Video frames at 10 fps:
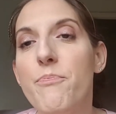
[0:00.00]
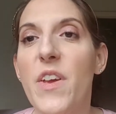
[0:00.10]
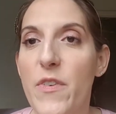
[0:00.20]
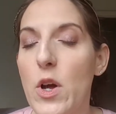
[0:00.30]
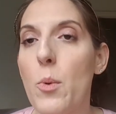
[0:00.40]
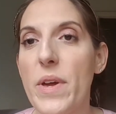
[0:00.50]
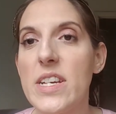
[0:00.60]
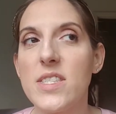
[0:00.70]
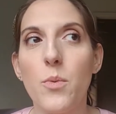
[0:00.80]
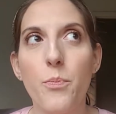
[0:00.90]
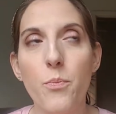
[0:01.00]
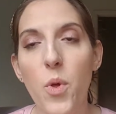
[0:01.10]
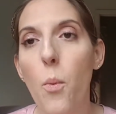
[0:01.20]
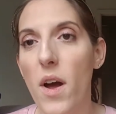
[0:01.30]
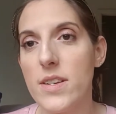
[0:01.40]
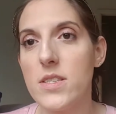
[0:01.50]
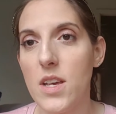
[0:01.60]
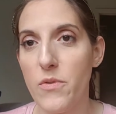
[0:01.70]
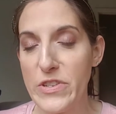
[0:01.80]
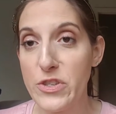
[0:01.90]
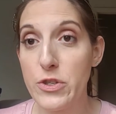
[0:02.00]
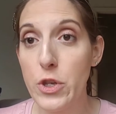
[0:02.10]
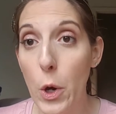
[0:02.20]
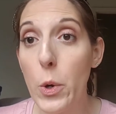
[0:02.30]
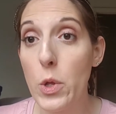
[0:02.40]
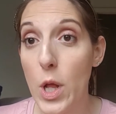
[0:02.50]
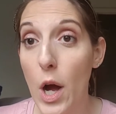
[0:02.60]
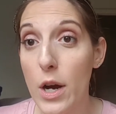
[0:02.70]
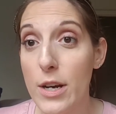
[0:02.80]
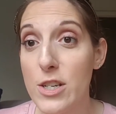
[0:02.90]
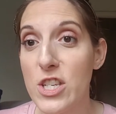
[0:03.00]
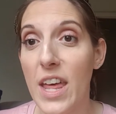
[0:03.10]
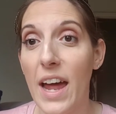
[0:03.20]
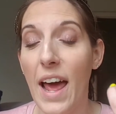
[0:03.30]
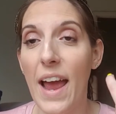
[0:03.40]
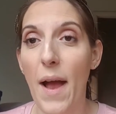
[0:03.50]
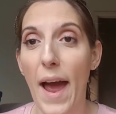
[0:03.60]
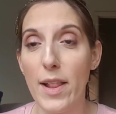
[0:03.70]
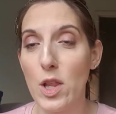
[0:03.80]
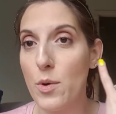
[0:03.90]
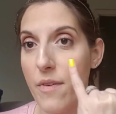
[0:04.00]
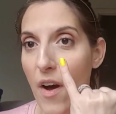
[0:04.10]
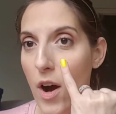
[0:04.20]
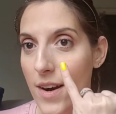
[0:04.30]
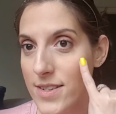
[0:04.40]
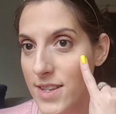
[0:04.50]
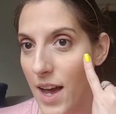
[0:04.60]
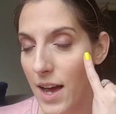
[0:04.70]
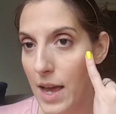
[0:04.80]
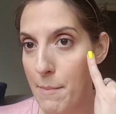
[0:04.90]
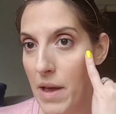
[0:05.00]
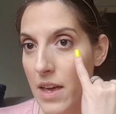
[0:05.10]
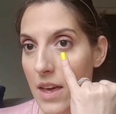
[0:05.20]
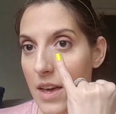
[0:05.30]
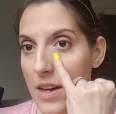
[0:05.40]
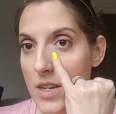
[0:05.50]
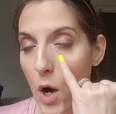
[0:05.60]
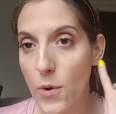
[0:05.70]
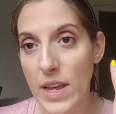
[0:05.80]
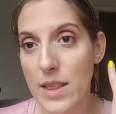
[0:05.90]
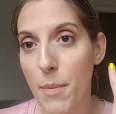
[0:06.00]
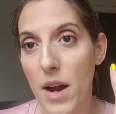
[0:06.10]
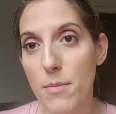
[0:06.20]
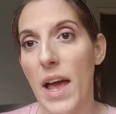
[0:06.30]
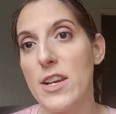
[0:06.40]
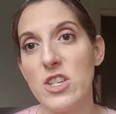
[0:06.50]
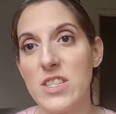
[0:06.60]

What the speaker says: difficult because the wand itself is so large that I had a little bit of a hard time coating the bottom lashes.